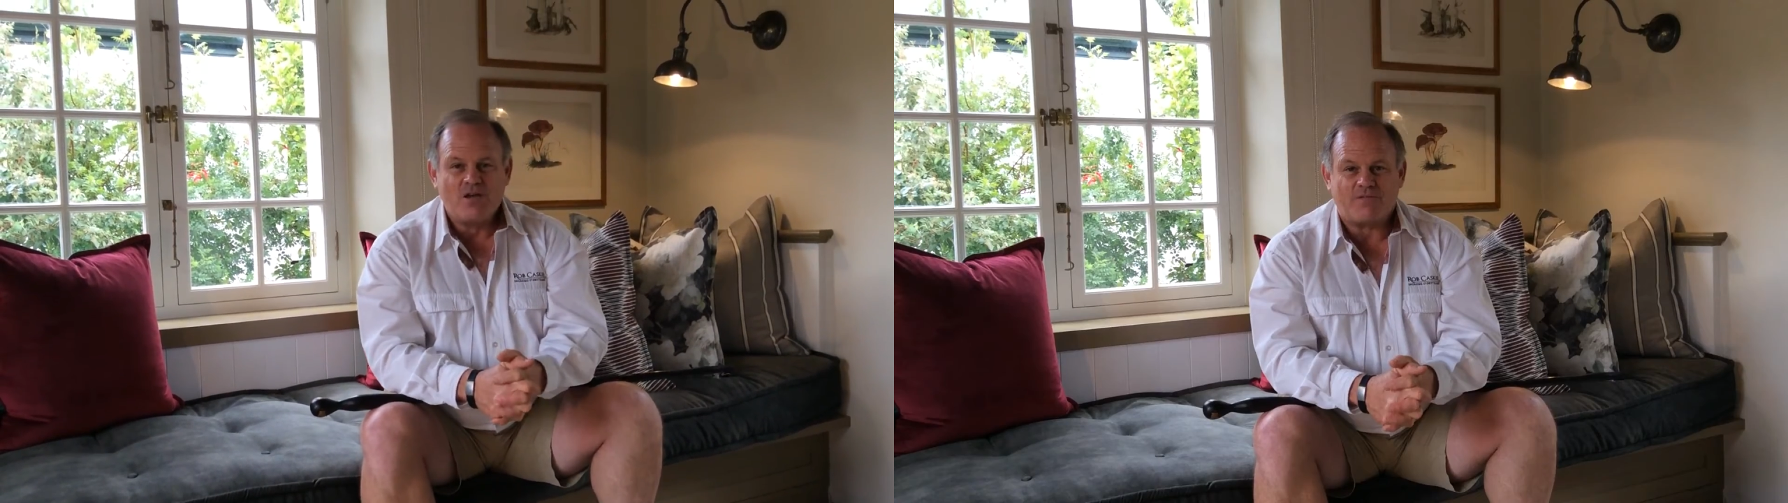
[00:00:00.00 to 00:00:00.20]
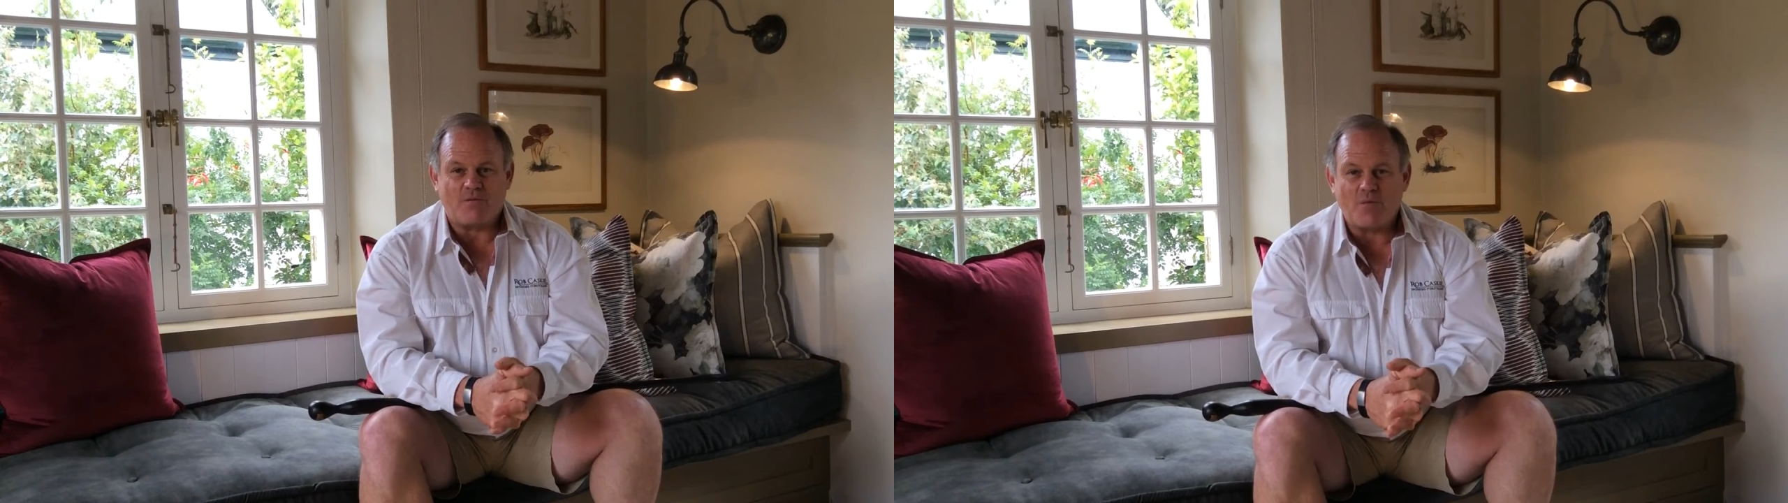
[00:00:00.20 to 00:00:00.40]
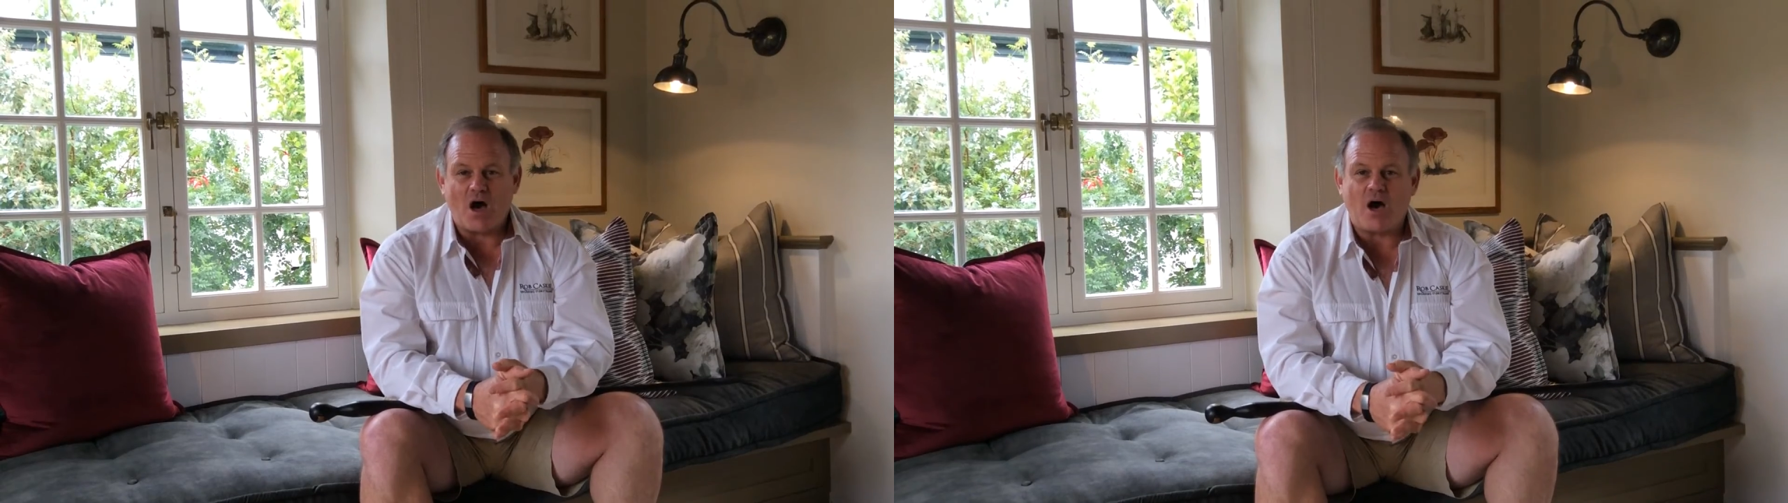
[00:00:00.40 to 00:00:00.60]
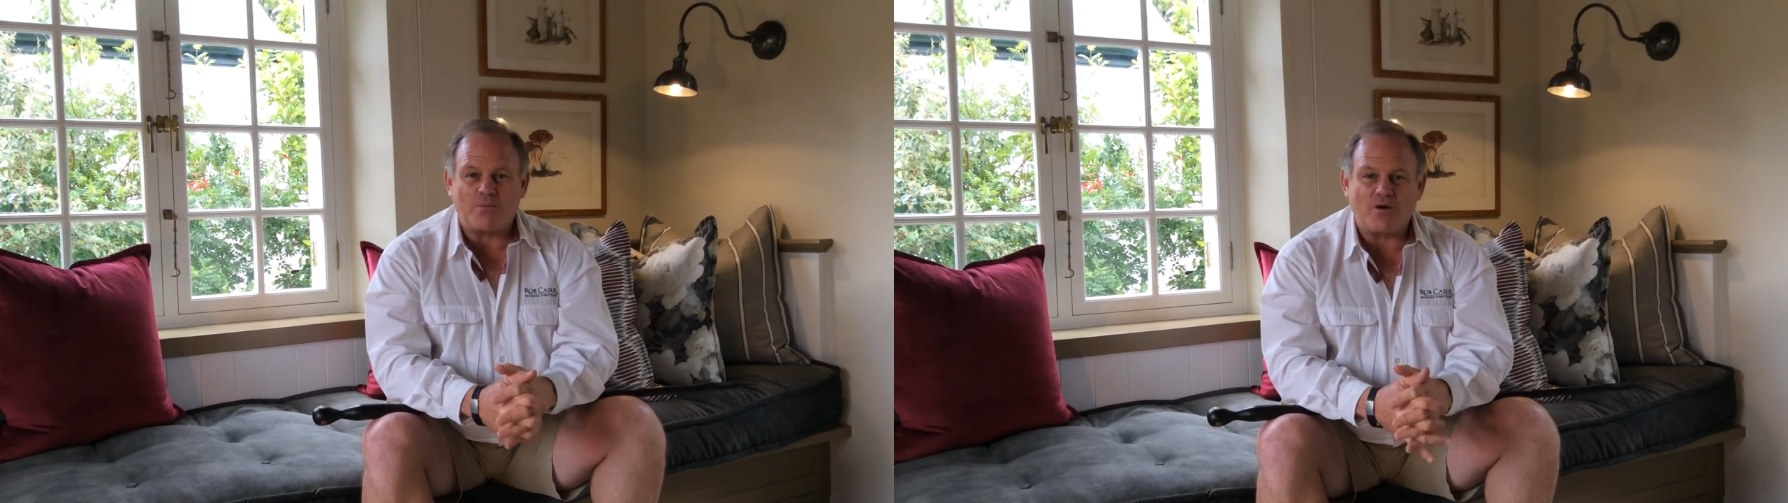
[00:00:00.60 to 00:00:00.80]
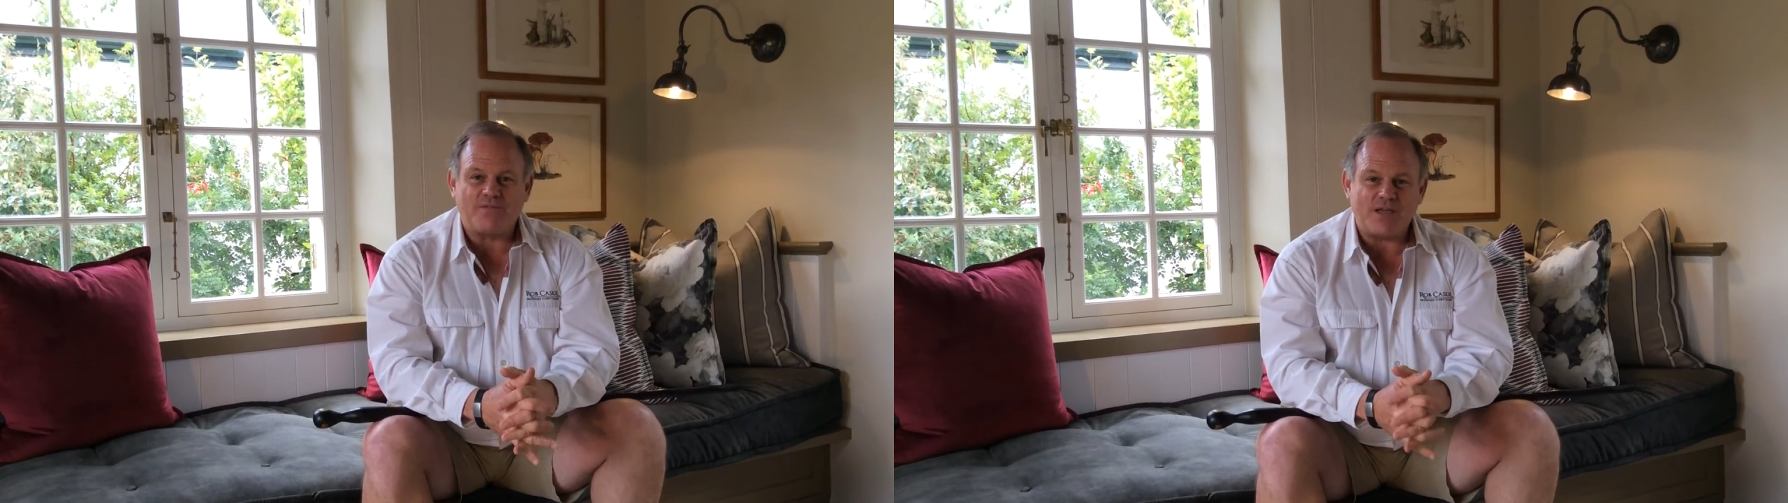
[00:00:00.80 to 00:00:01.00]
from the
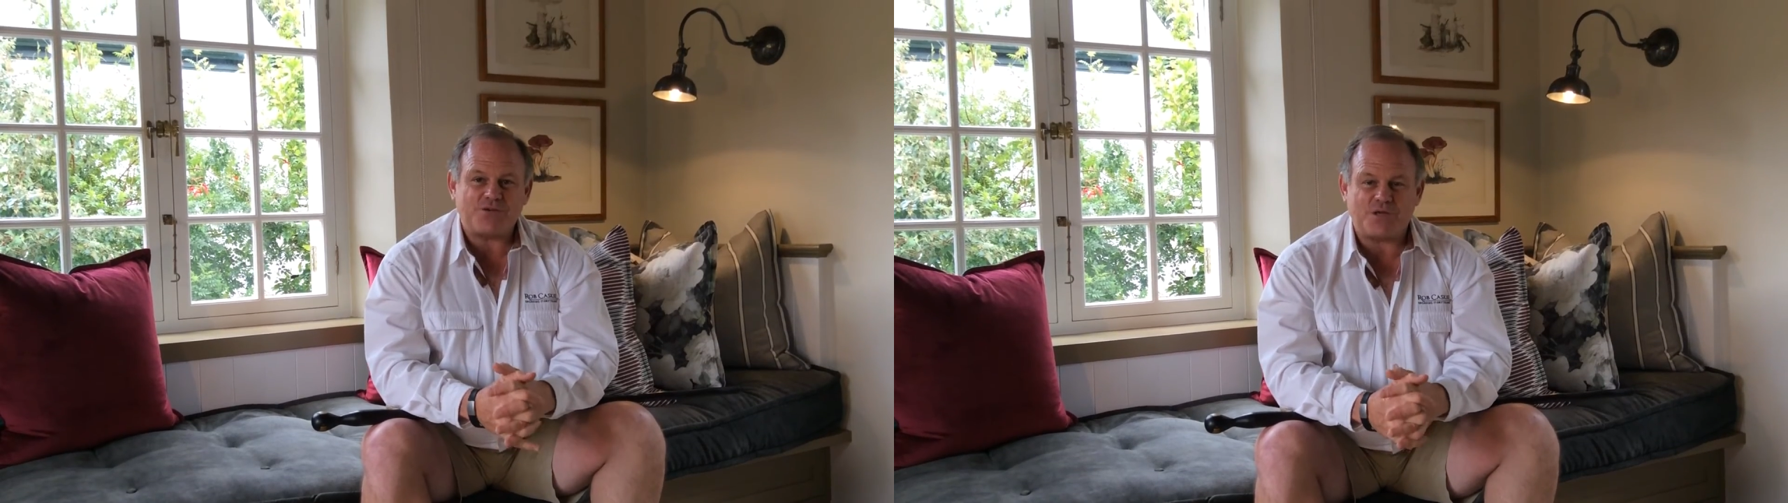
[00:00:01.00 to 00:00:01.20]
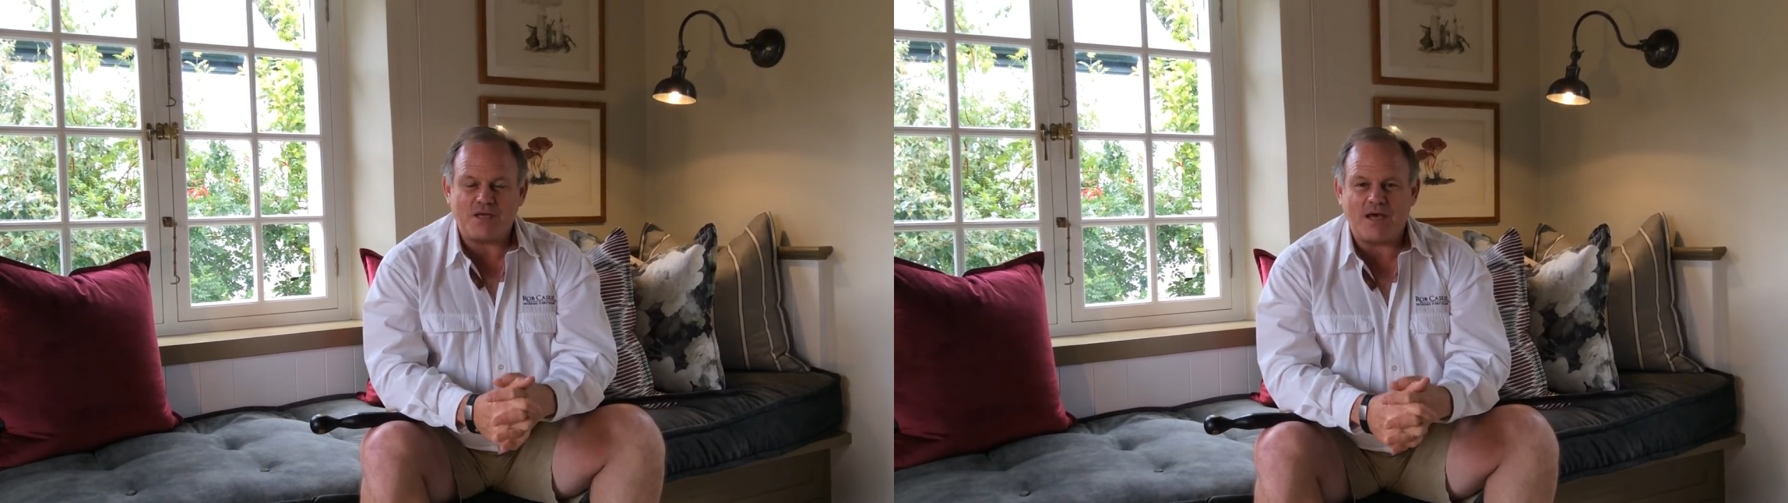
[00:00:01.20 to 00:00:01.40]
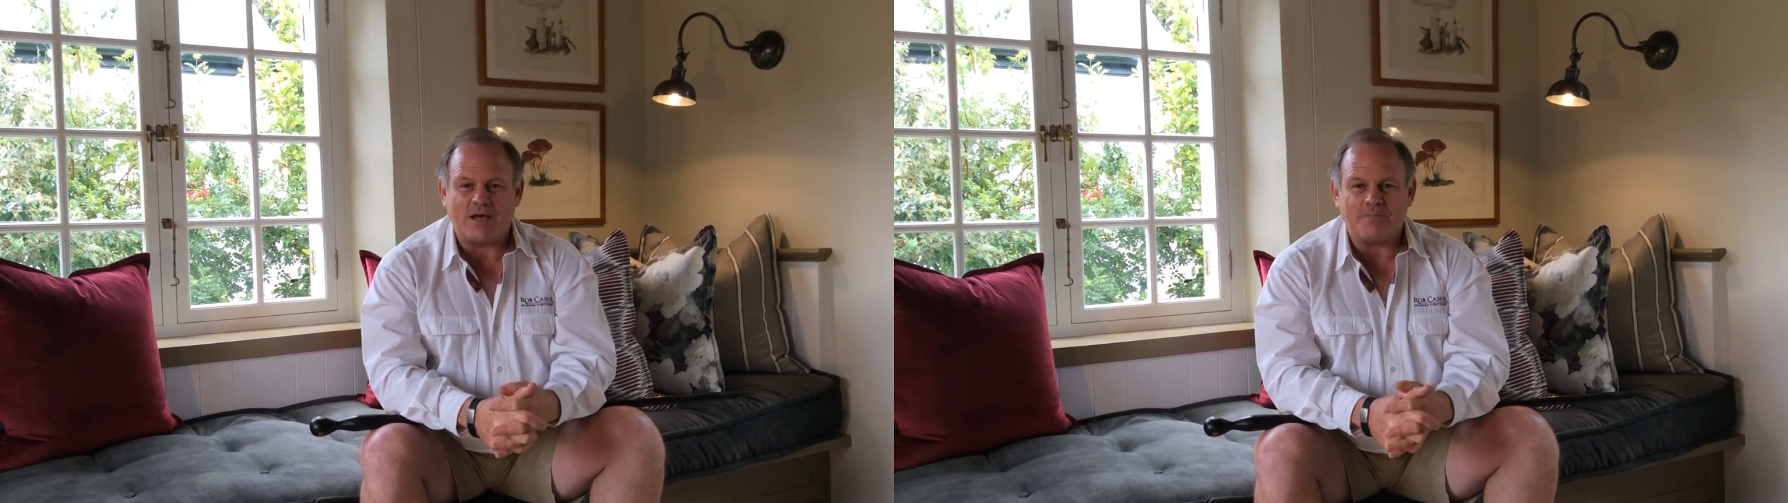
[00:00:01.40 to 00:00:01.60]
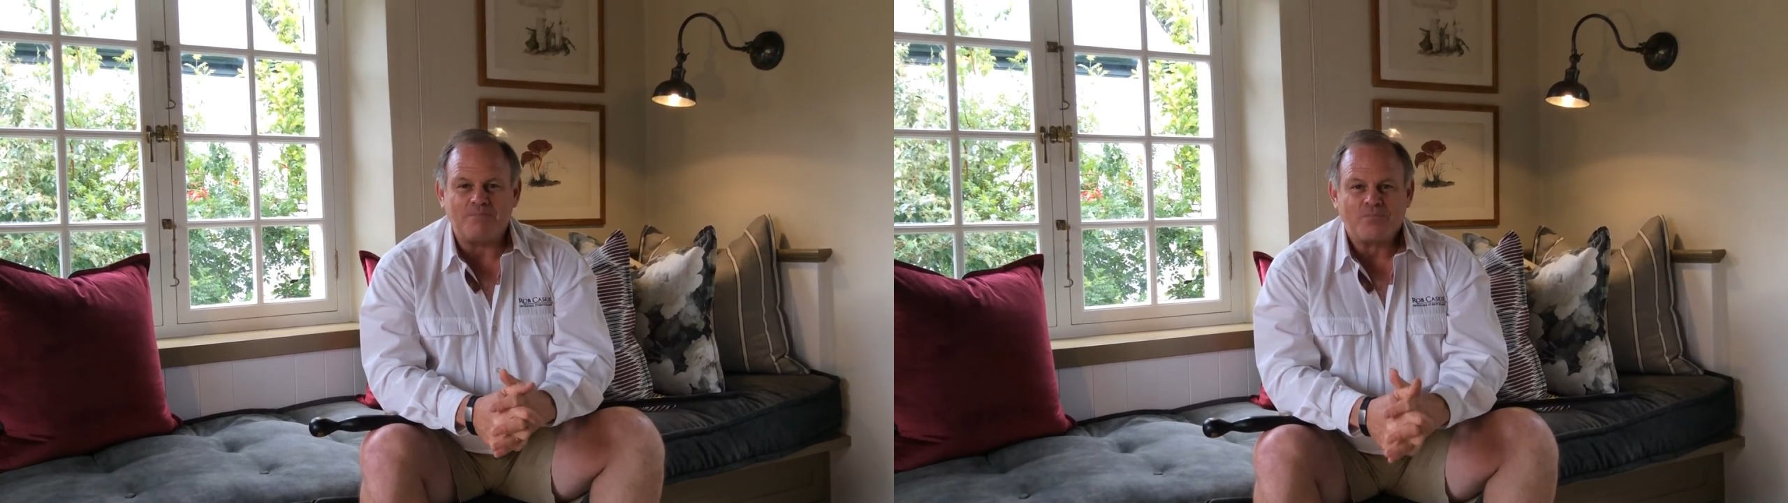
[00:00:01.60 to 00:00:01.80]
harbour of yesteryear.